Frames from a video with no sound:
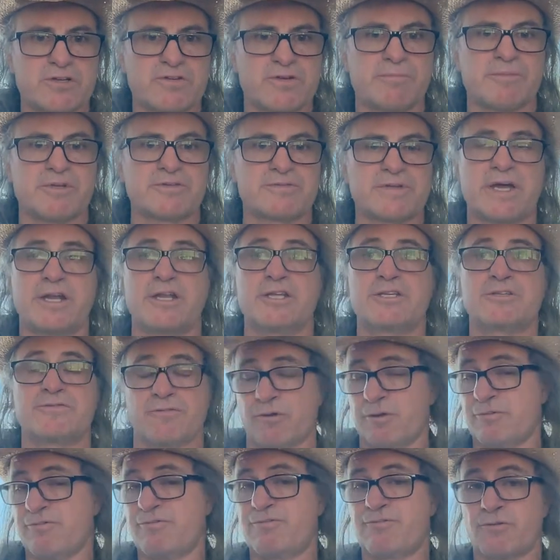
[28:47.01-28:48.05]
from and it's
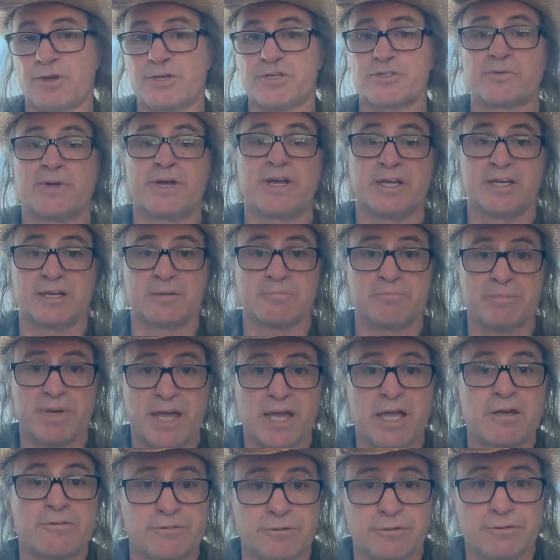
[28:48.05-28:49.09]
very frustrating and
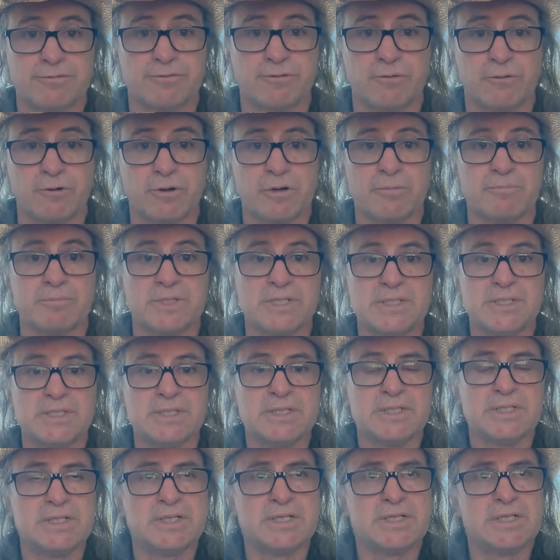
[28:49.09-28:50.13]
painful for
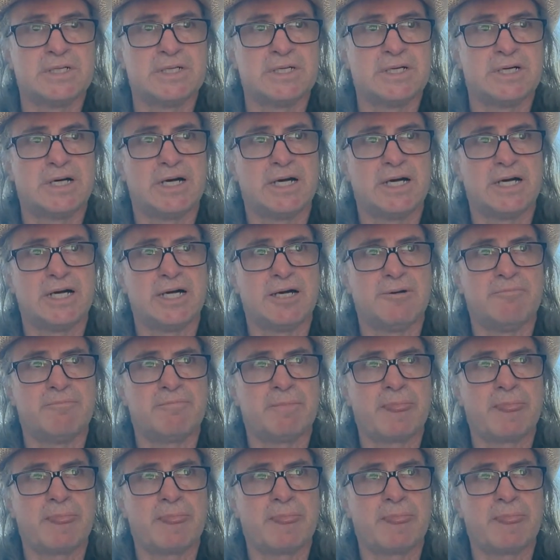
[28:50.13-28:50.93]
him.